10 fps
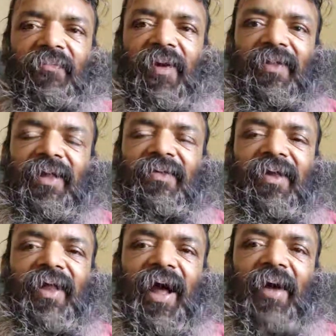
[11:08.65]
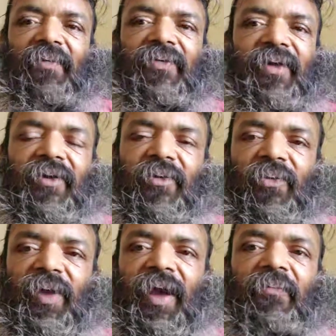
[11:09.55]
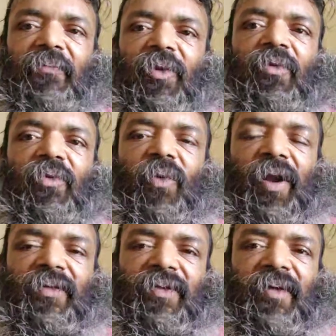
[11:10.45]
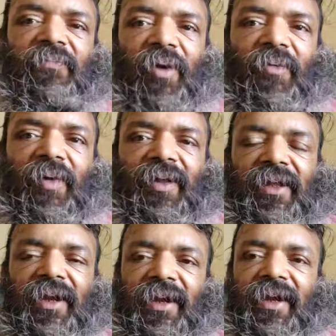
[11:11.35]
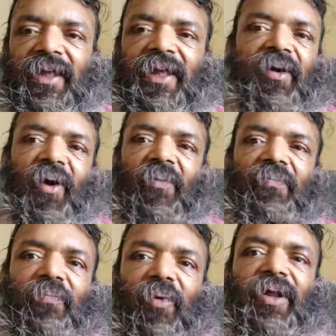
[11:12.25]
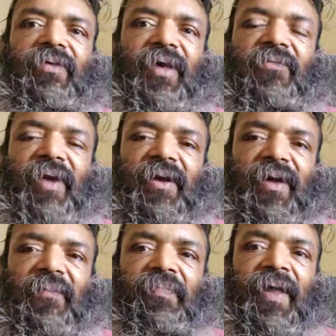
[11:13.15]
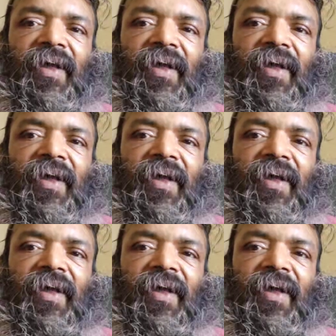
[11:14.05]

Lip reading: but this is the abstract, we have moved one step forward, that is d of position vector